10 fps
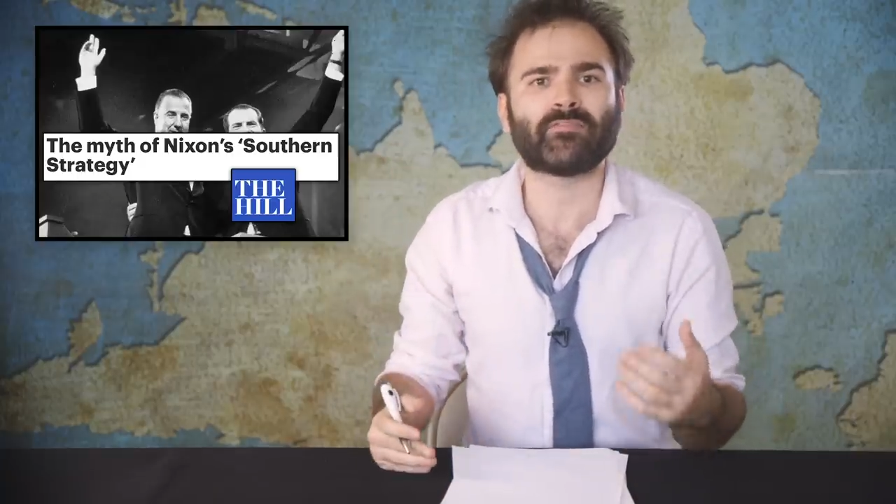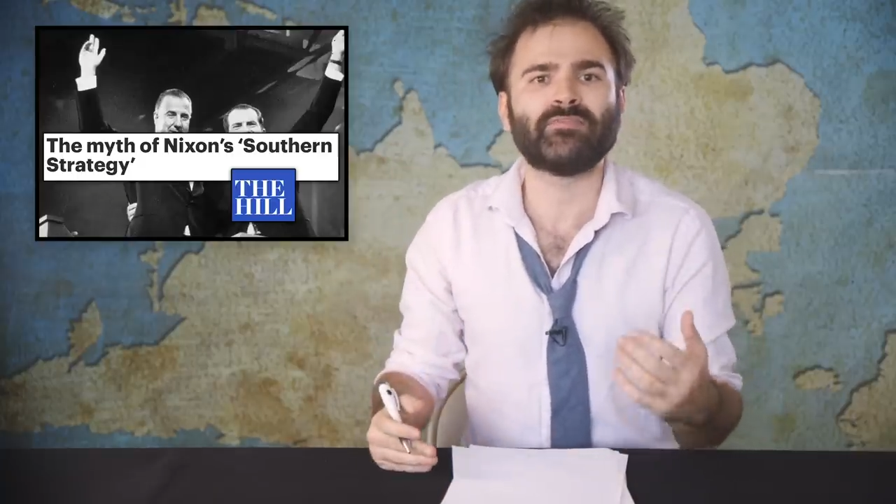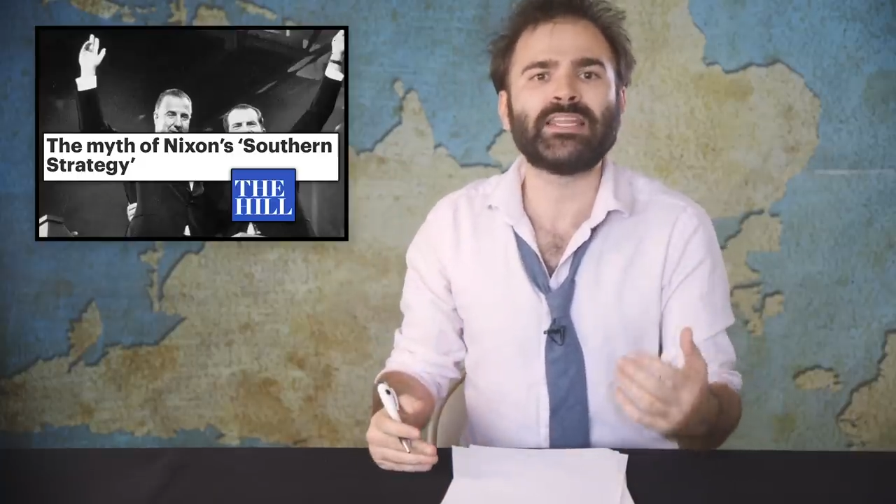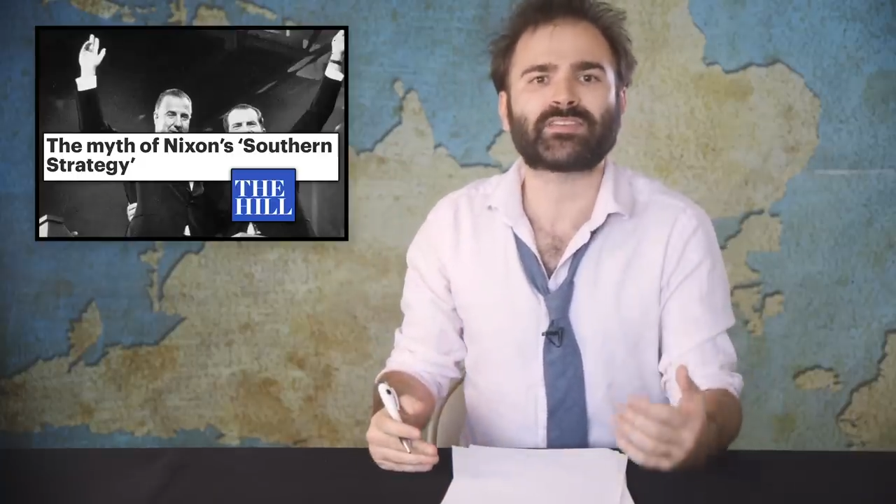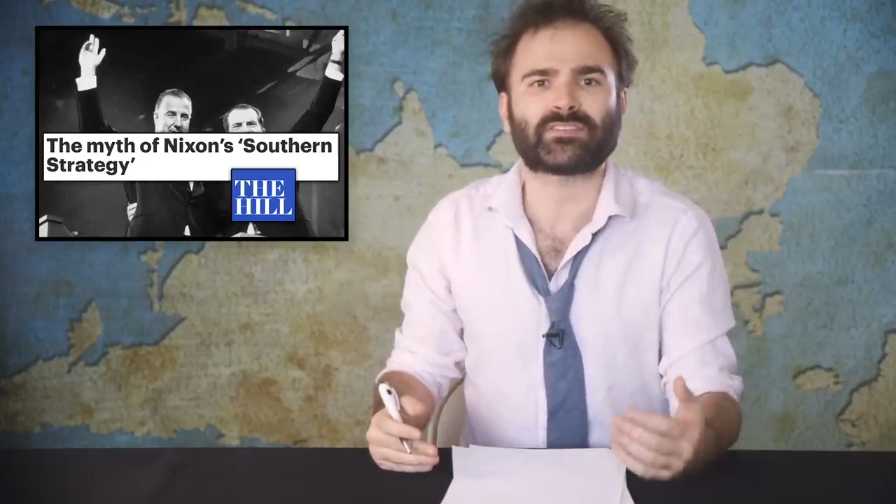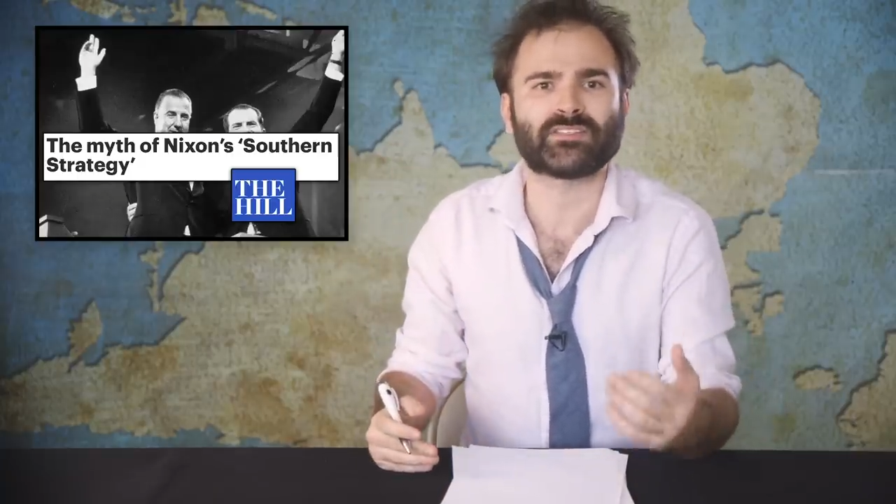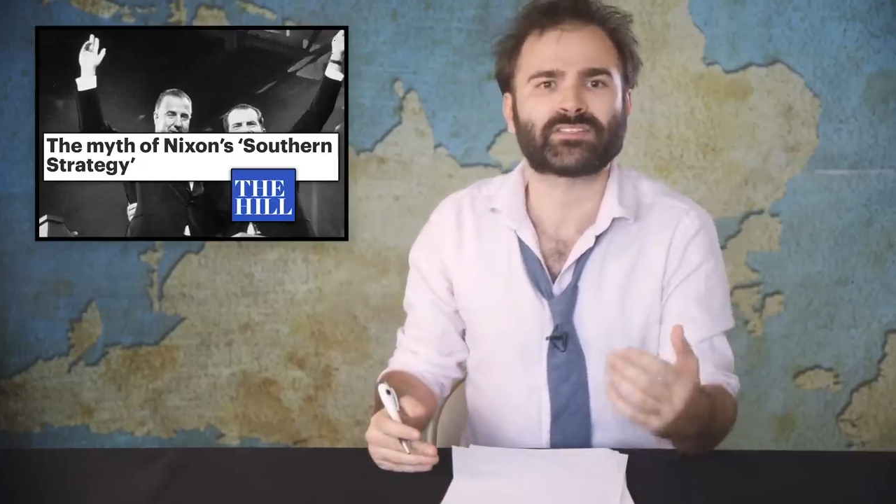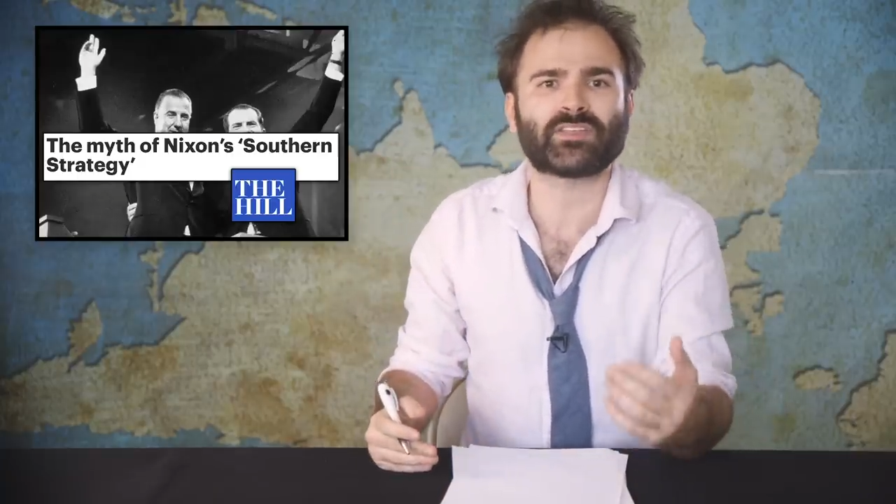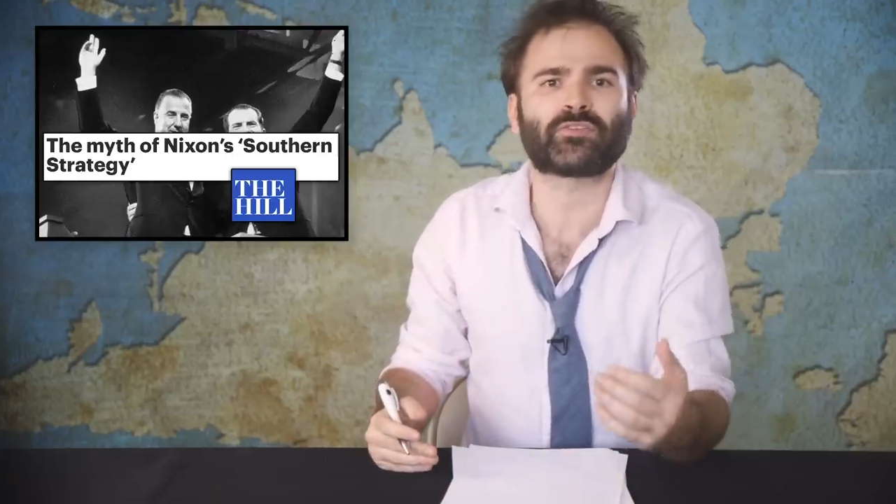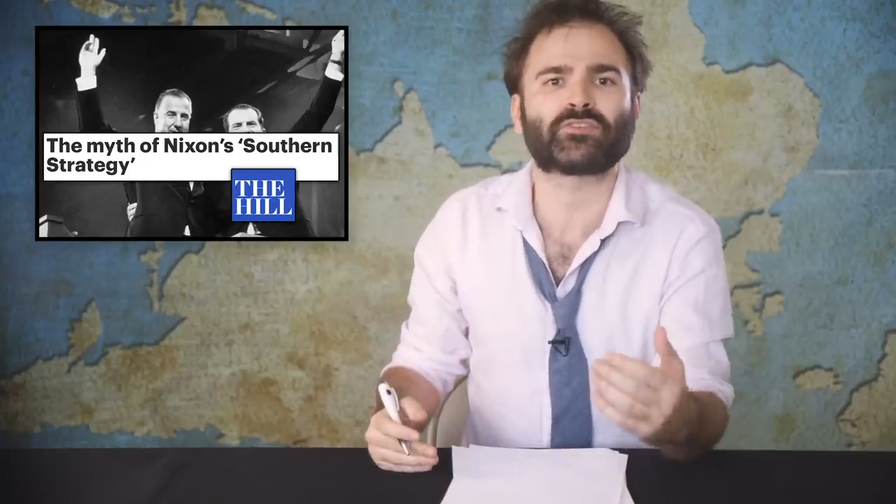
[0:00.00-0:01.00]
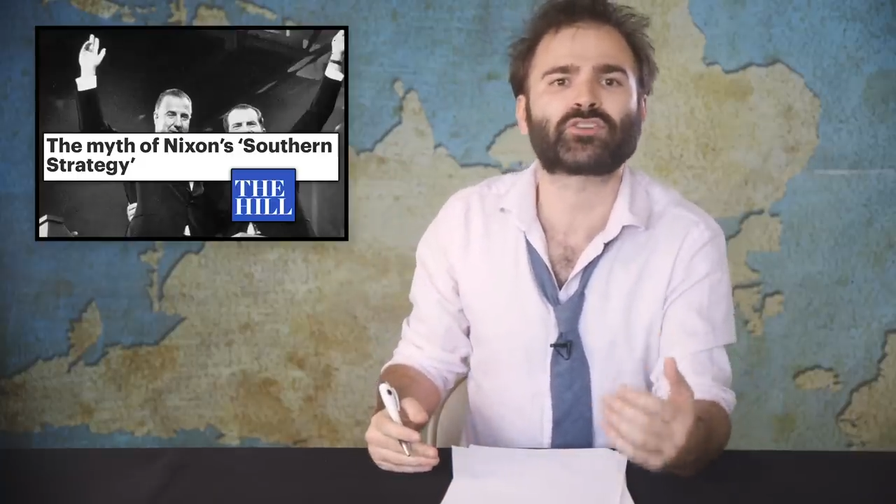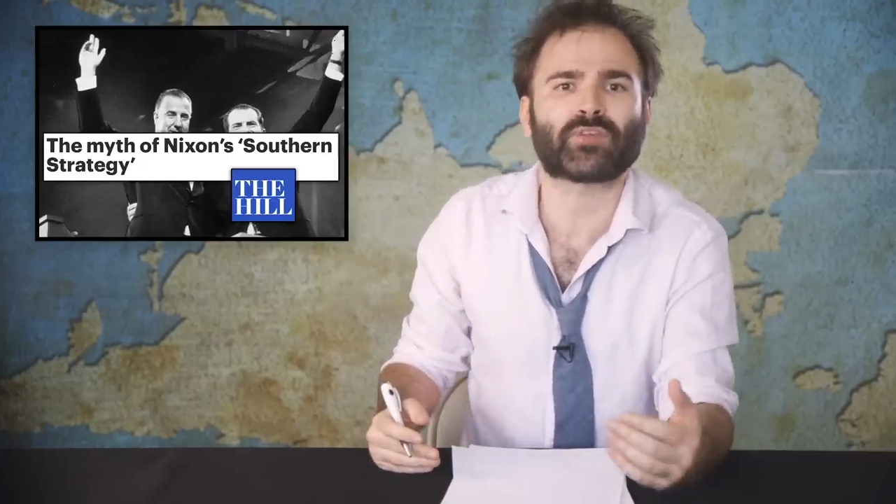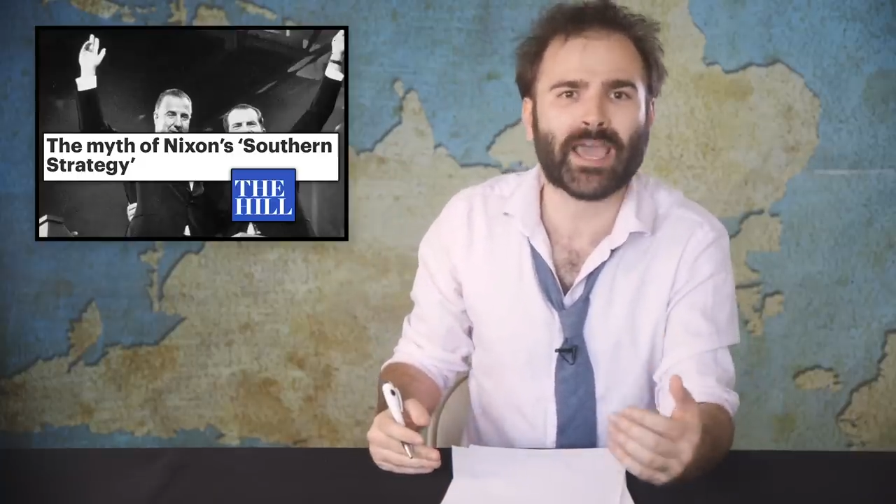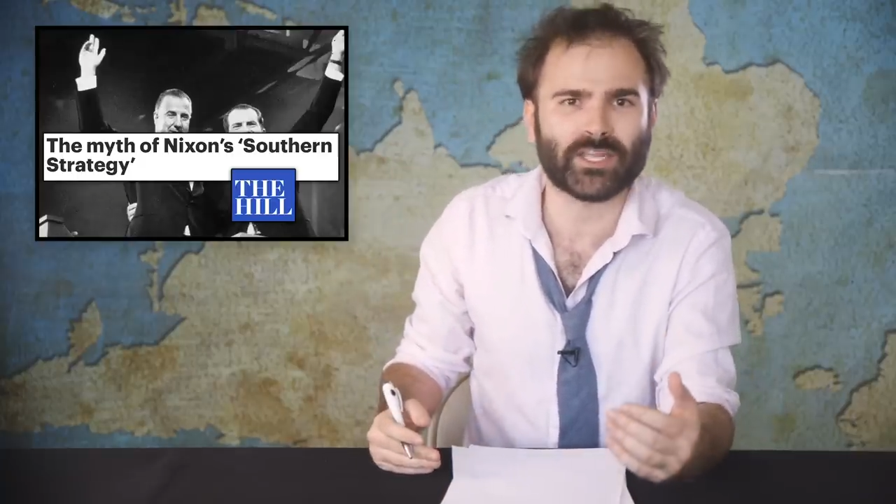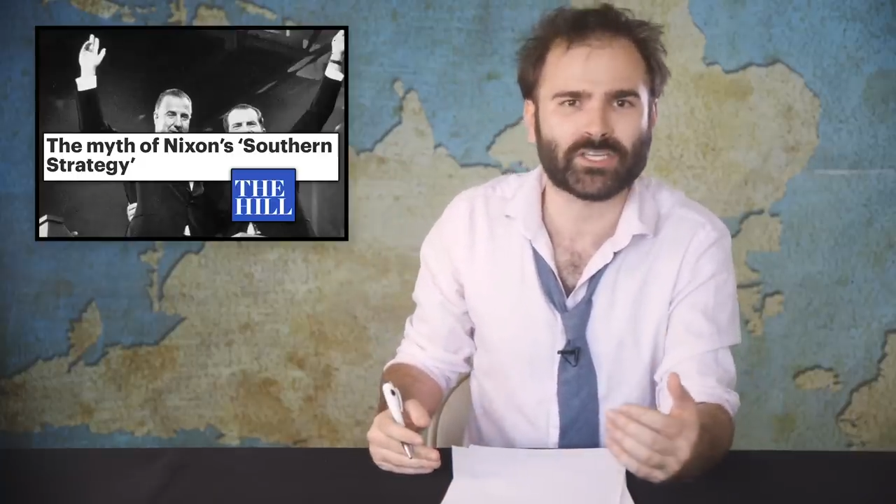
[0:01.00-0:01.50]
of Nixon's Southern
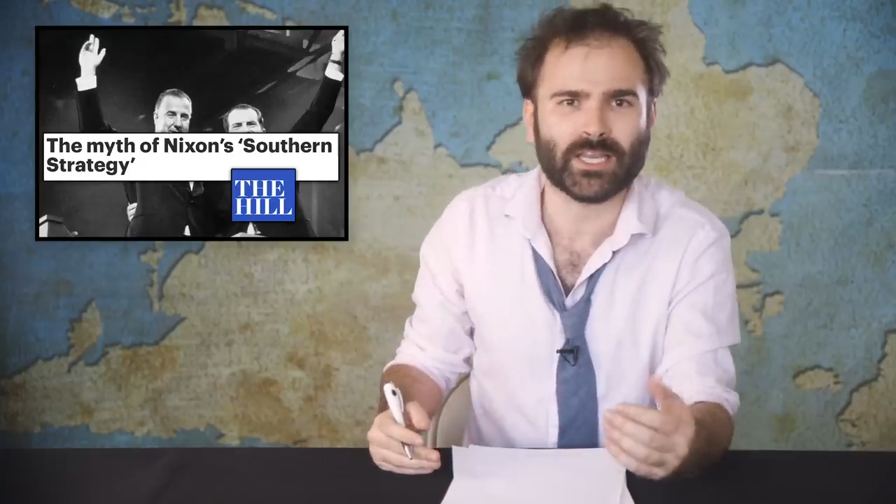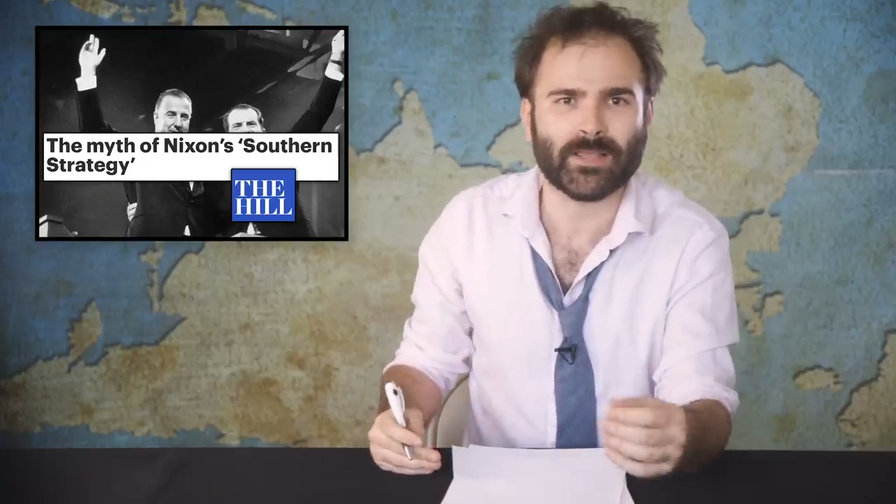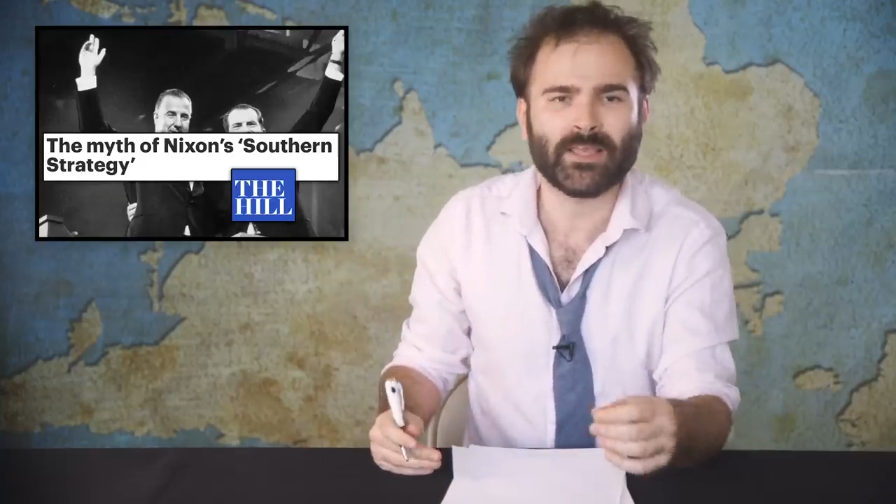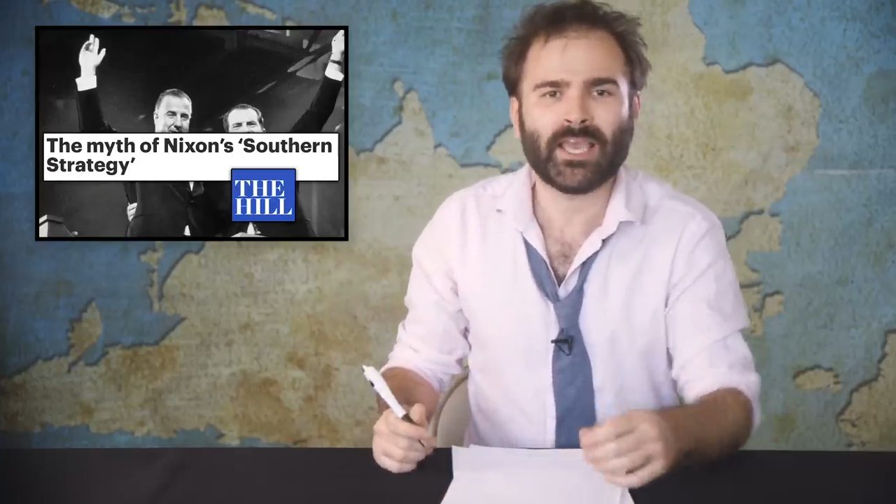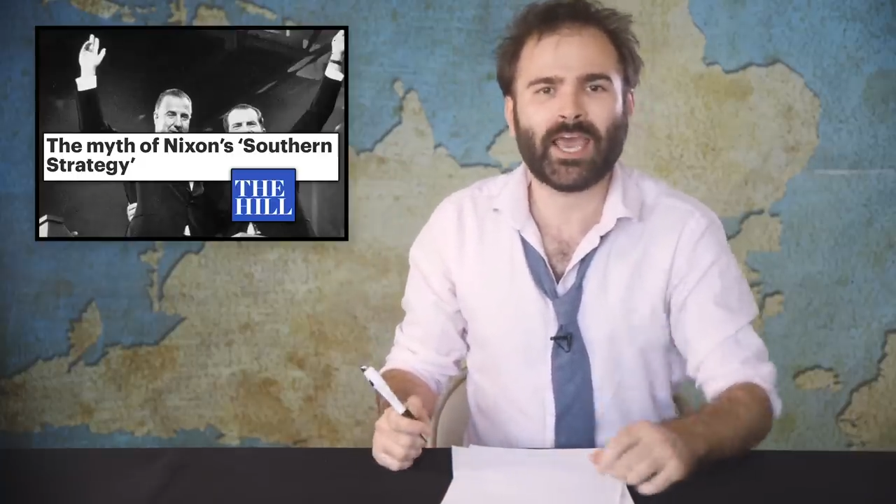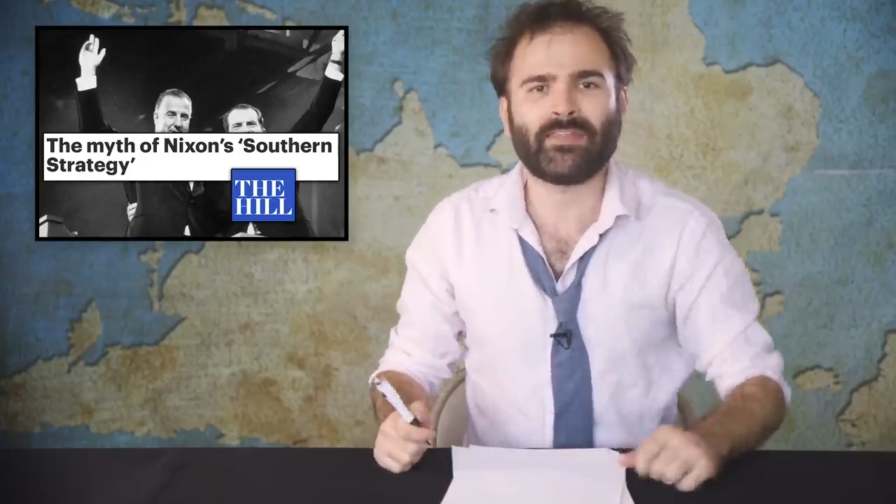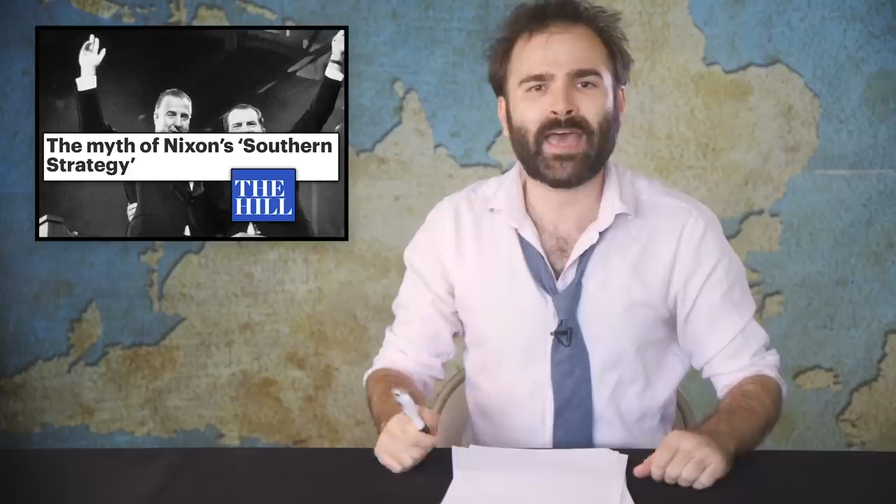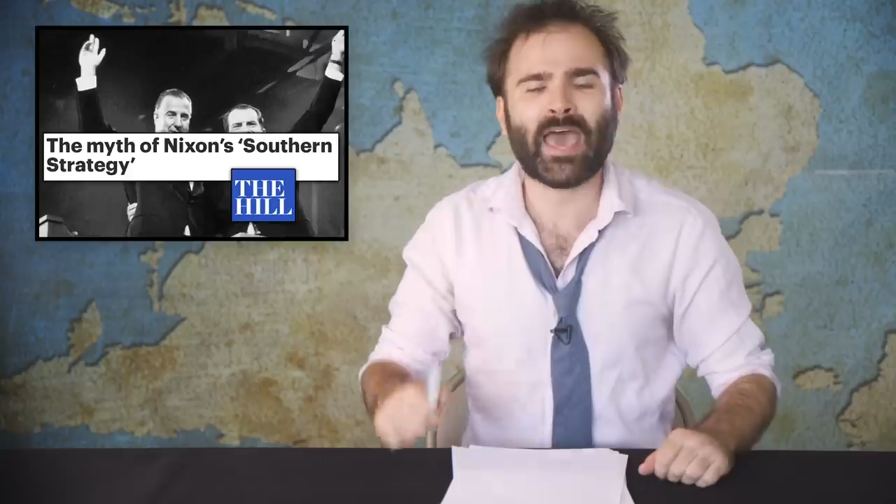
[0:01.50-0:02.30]
Strategy," and